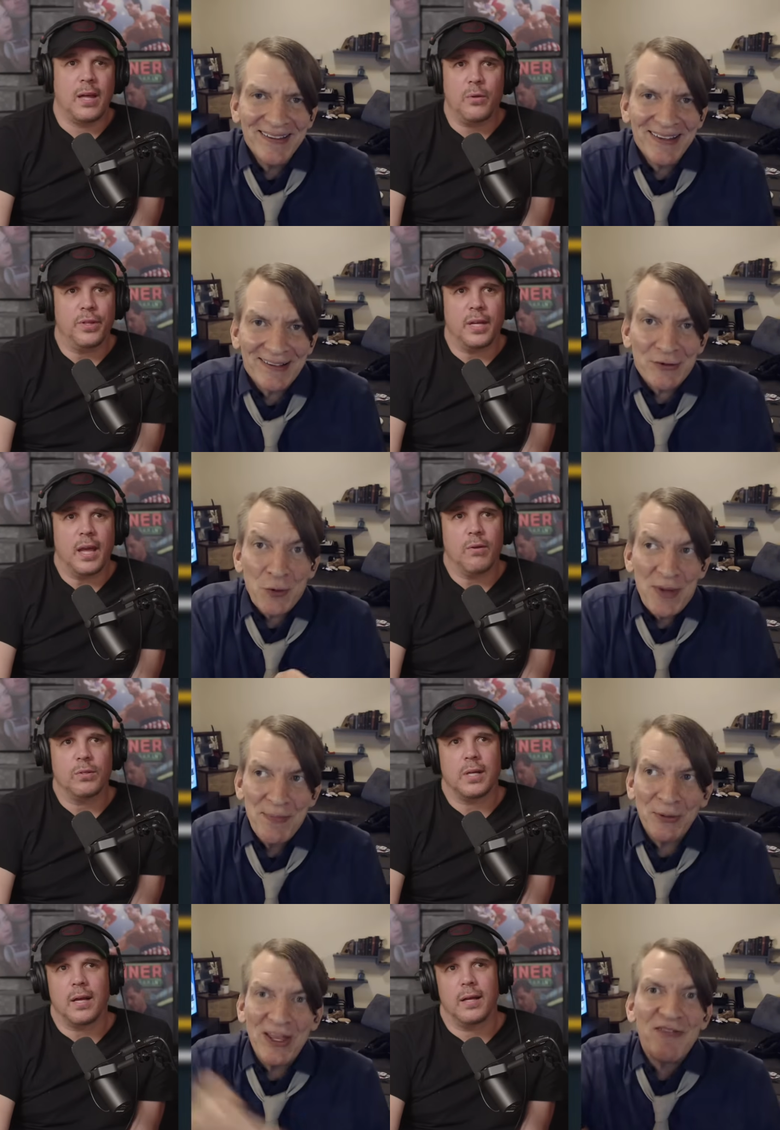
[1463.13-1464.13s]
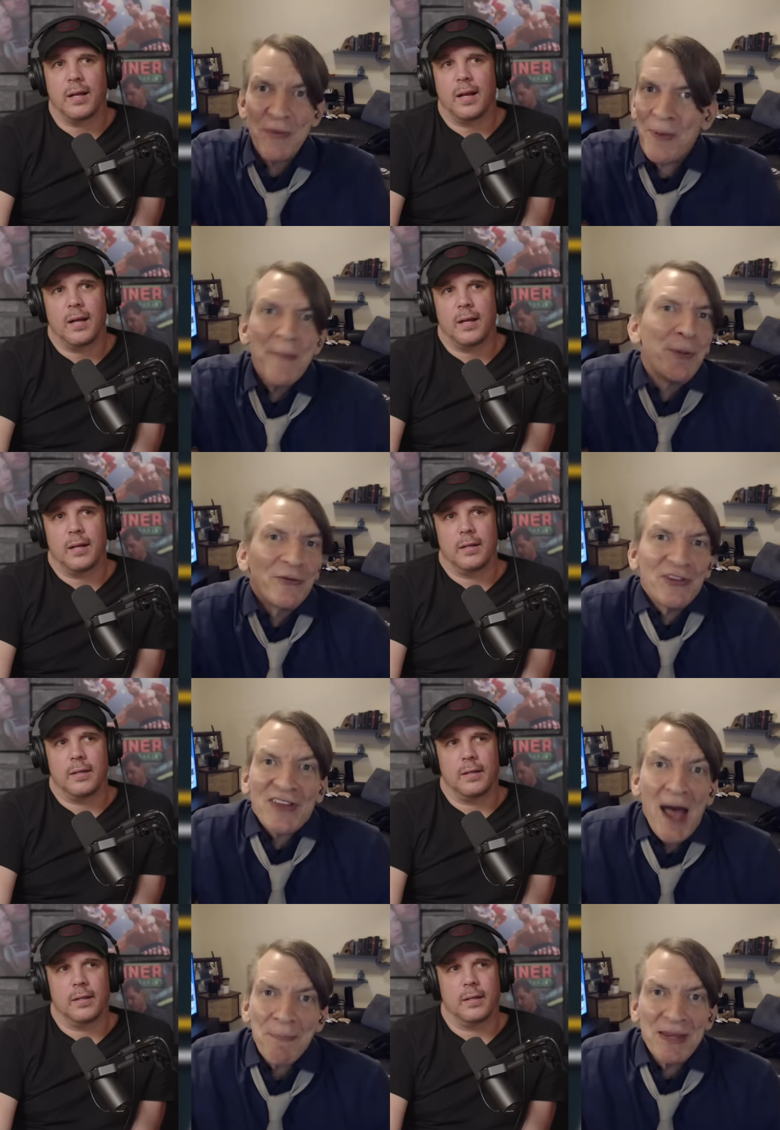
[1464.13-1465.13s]
Speaker 1: think like, AARO. We believe the people at the
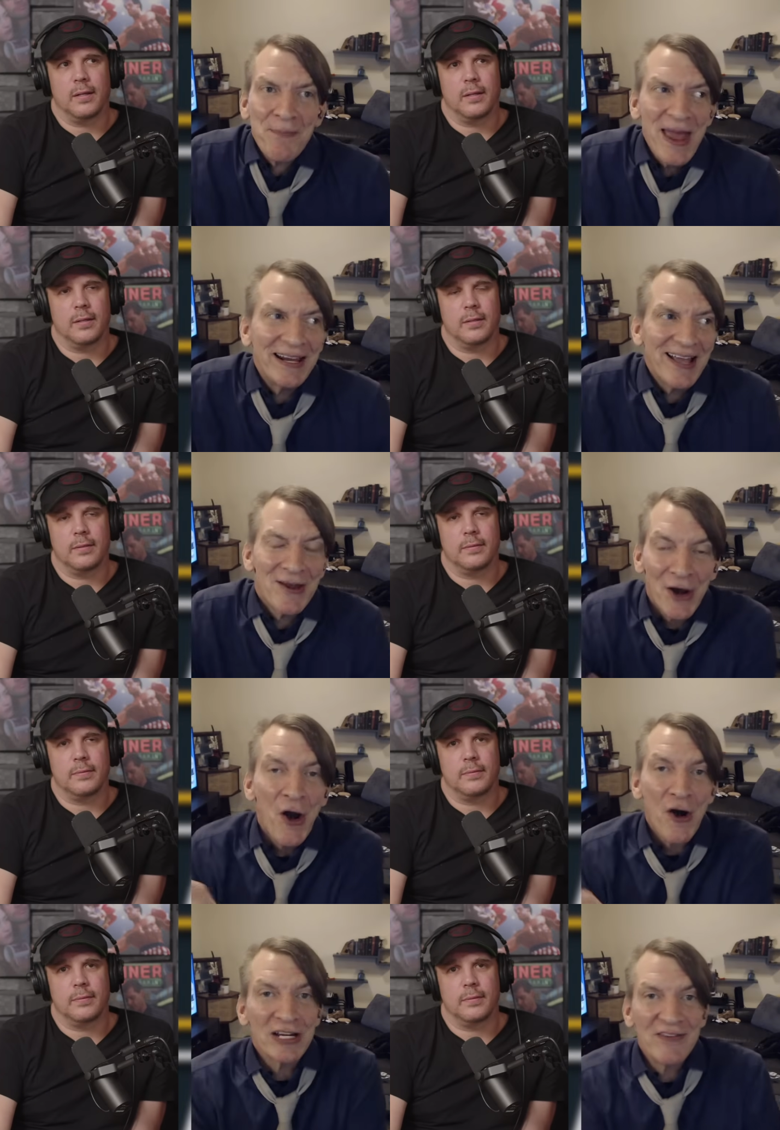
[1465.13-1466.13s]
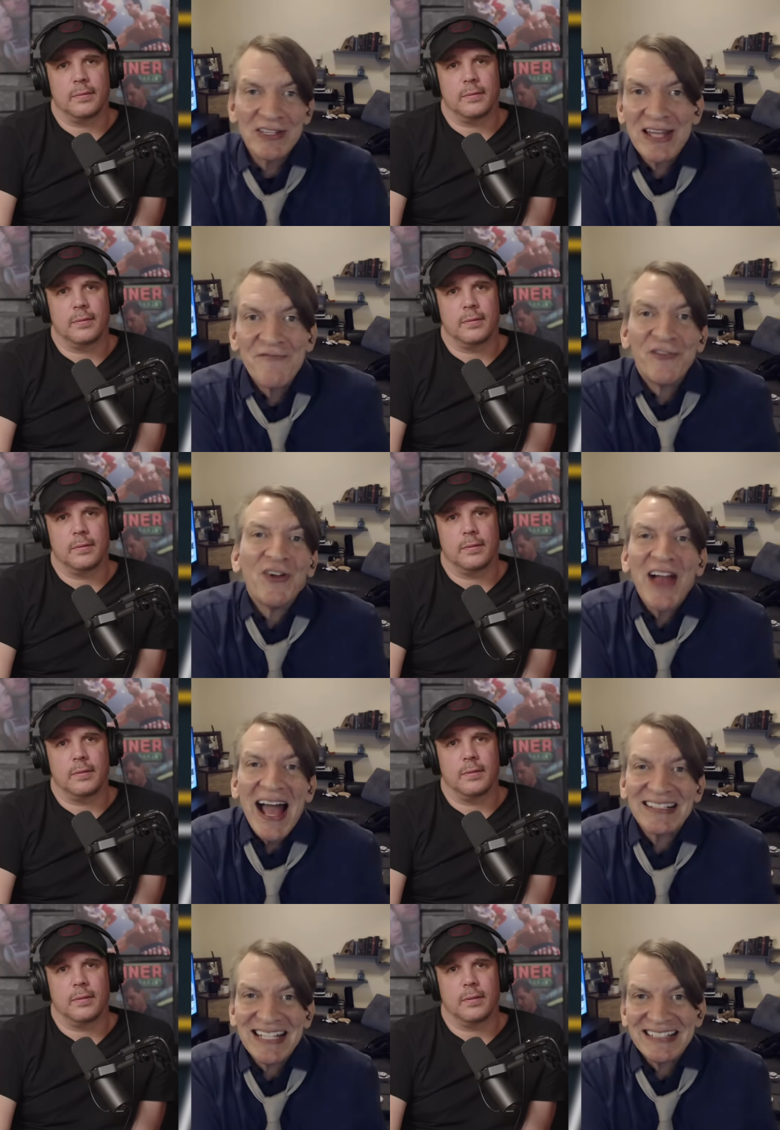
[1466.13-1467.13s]
top of the Pentagon are giving them full
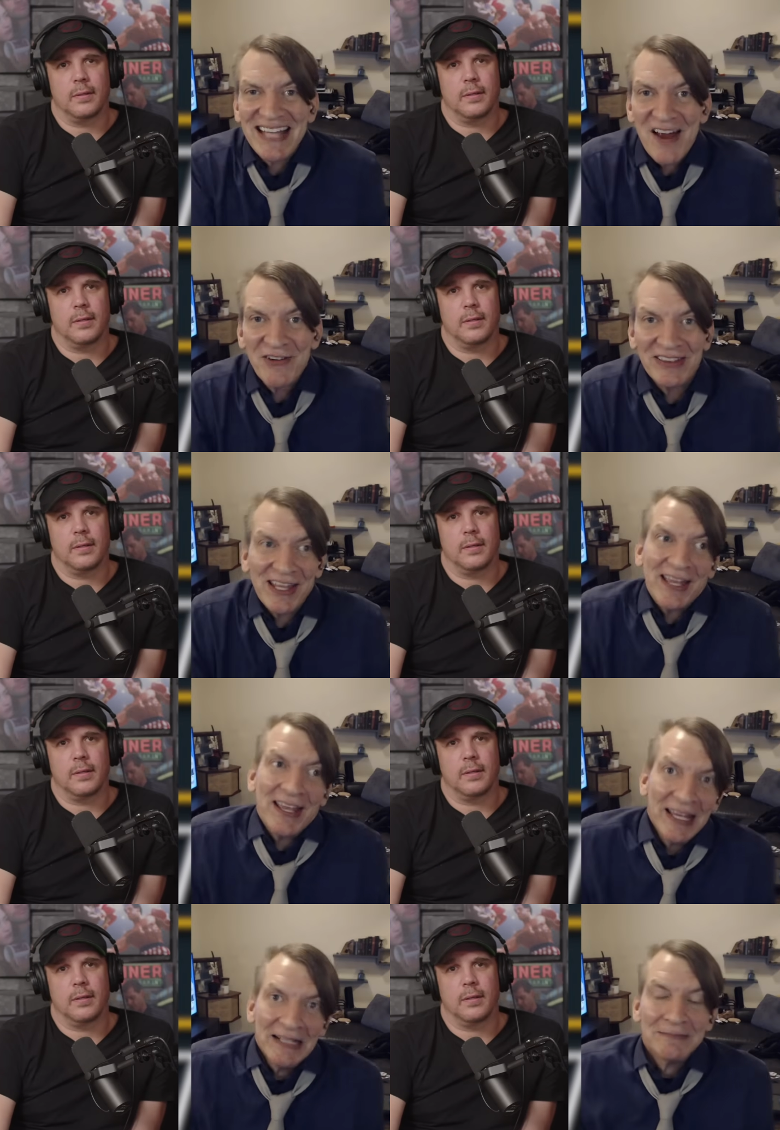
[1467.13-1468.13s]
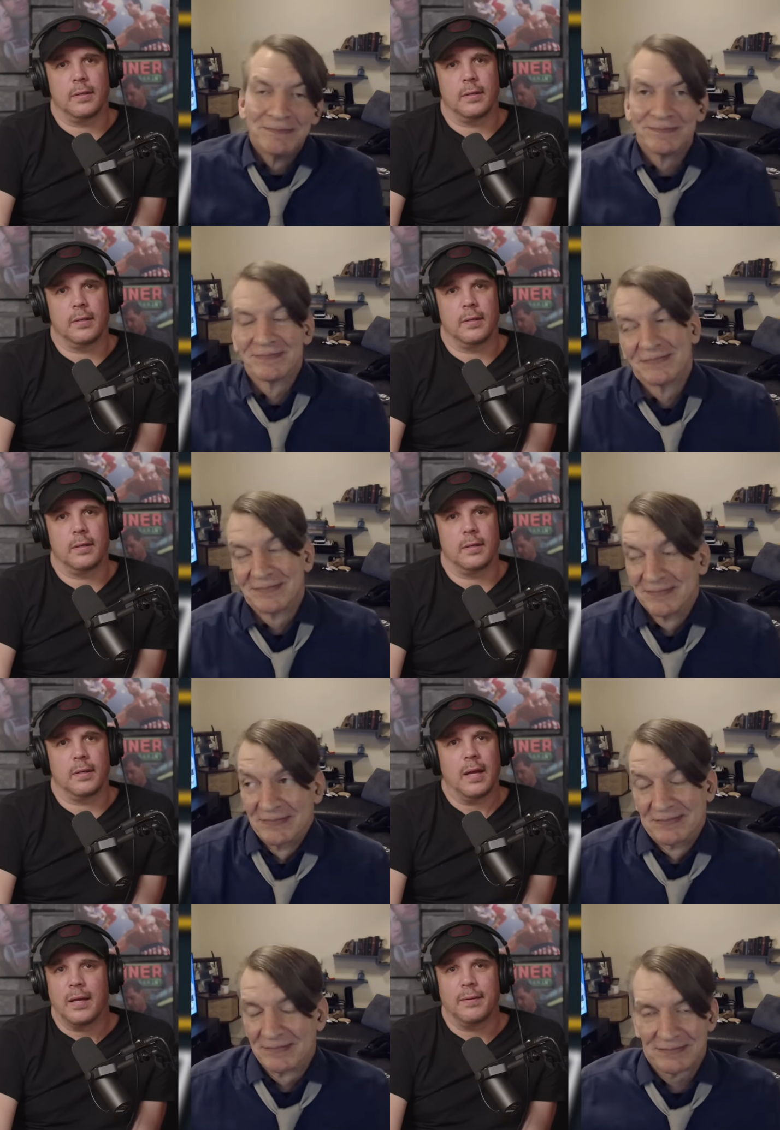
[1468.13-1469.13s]
access to everything.
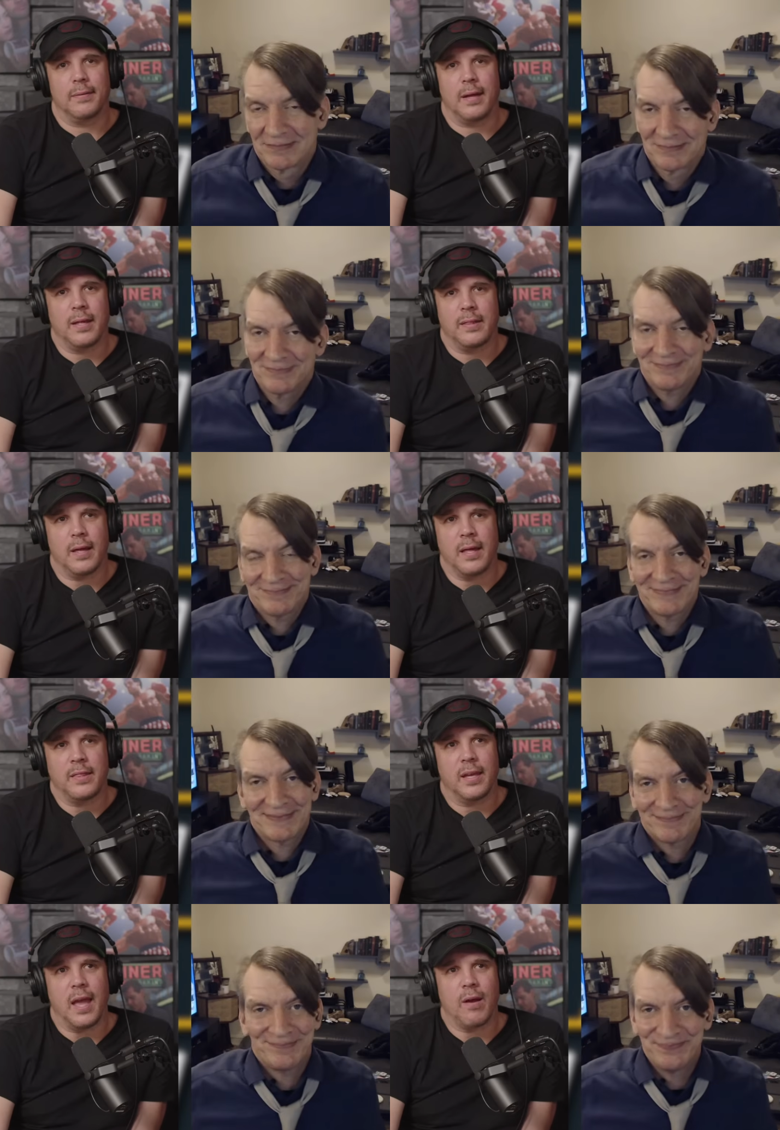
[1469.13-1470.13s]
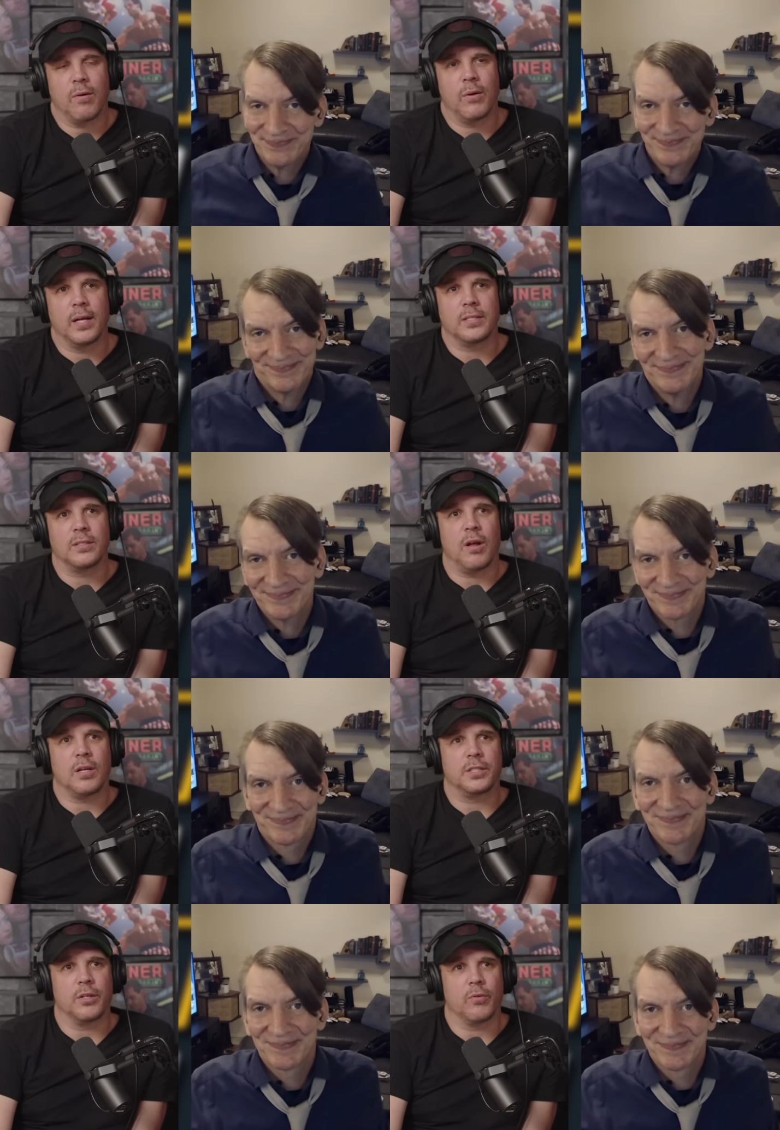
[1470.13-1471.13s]
Speaker 2: I th- I think AARO has
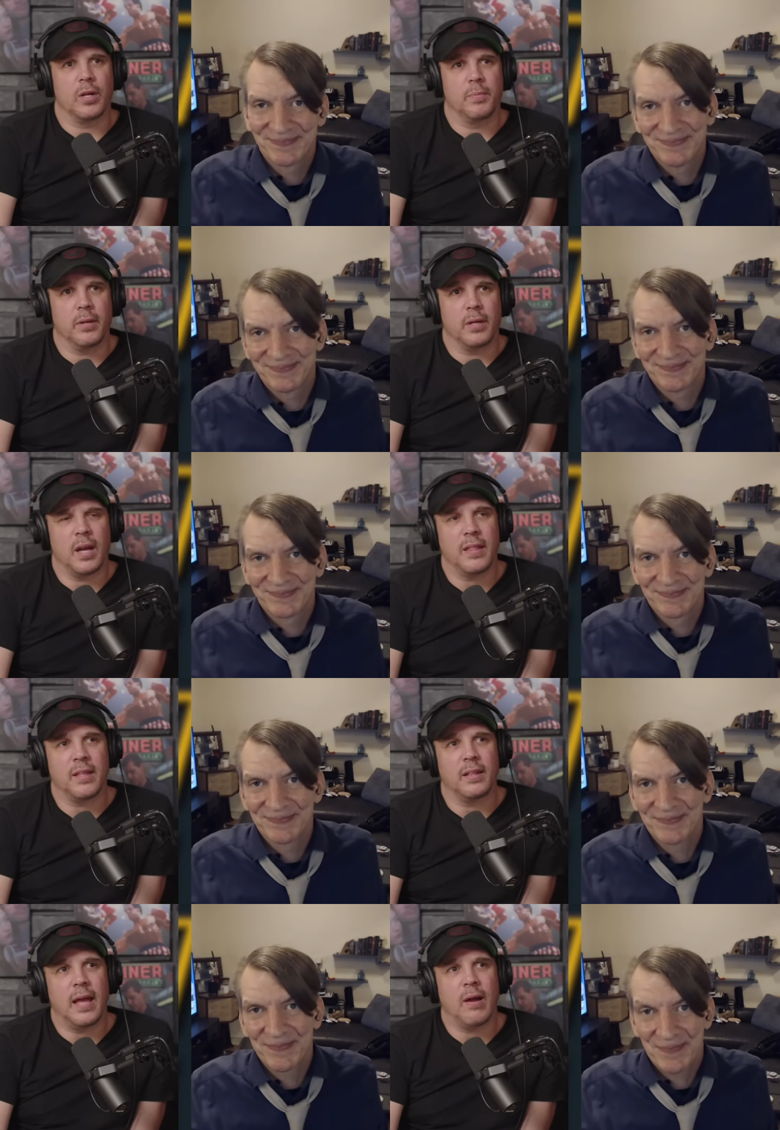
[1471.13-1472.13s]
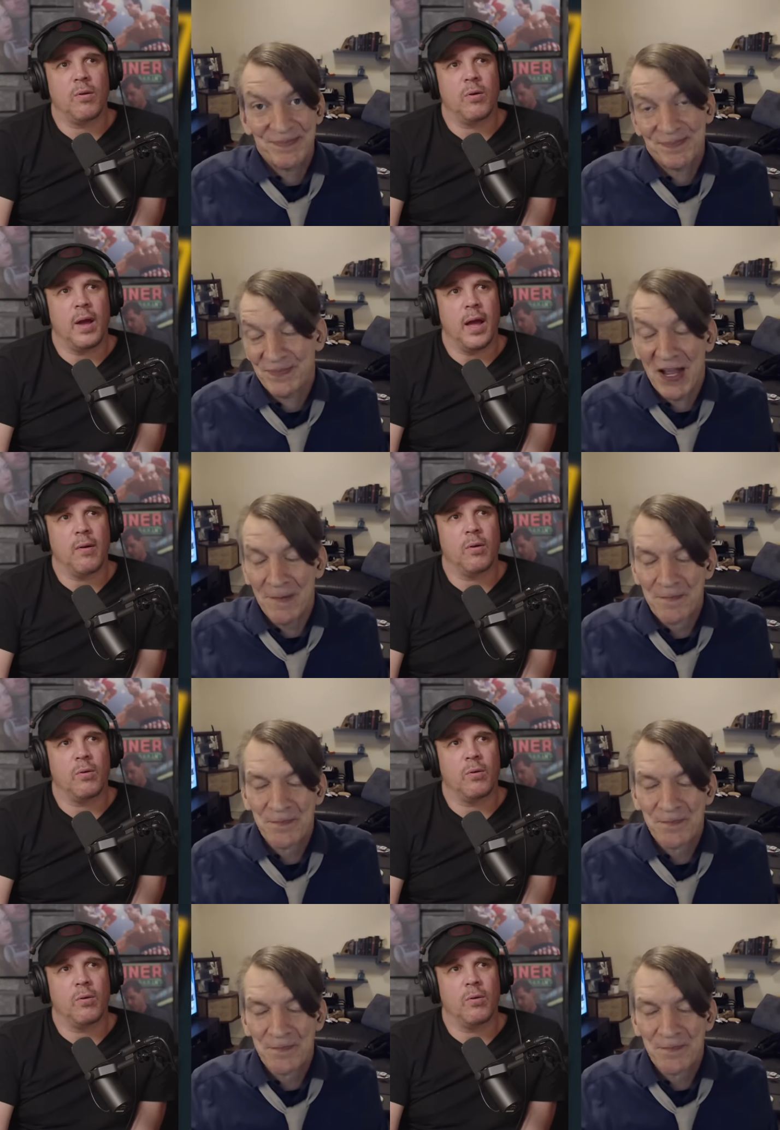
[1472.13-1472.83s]
lost their credibility. I think AARO AARO